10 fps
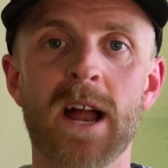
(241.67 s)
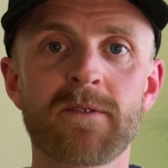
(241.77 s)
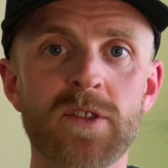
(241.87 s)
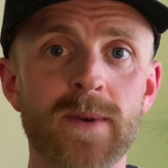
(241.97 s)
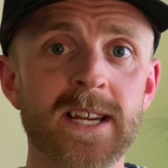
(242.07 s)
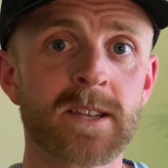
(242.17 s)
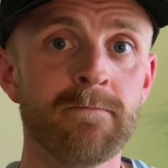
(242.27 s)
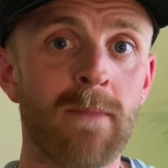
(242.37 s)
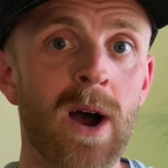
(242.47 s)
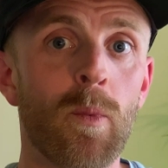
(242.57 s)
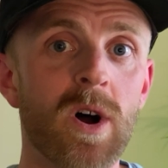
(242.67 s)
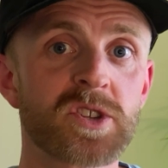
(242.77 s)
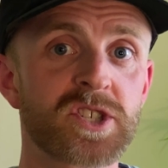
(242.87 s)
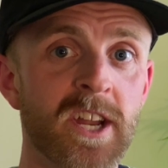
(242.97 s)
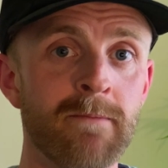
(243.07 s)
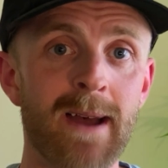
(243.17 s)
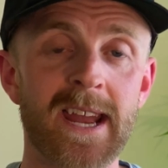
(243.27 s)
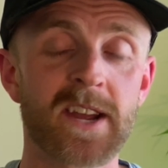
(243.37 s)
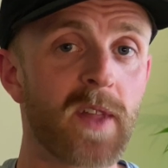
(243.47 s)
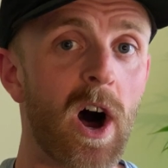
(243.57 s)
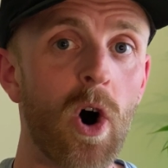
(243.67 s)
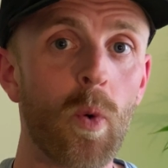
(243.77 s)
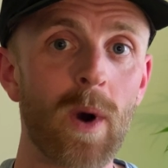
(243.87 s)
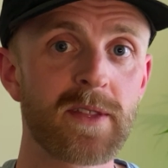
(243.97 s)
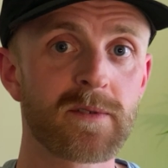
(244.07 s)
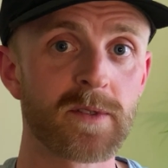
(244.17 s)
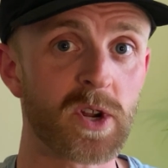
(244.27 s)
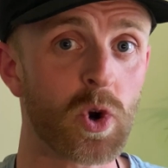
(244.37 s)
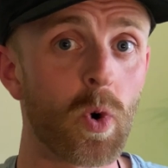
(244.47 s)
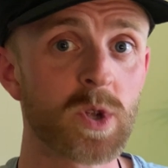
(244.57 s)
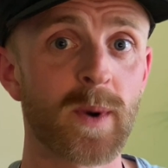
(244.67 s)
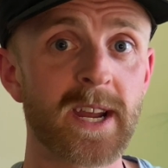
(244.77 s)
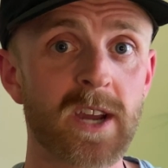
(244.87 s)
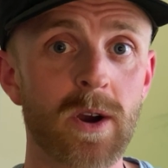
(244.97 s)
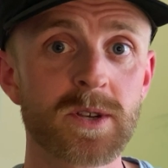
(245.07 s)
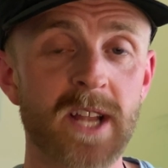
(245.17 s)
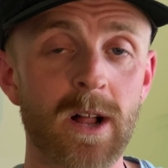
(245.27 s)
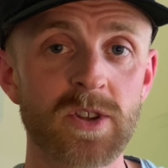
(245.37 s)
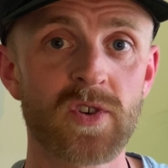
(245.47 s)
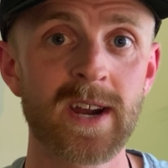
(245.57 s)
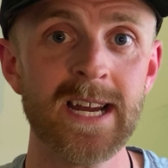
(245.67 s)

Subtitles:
of the reason my watch didn't make it the whole way through the Causeway Coast Ultra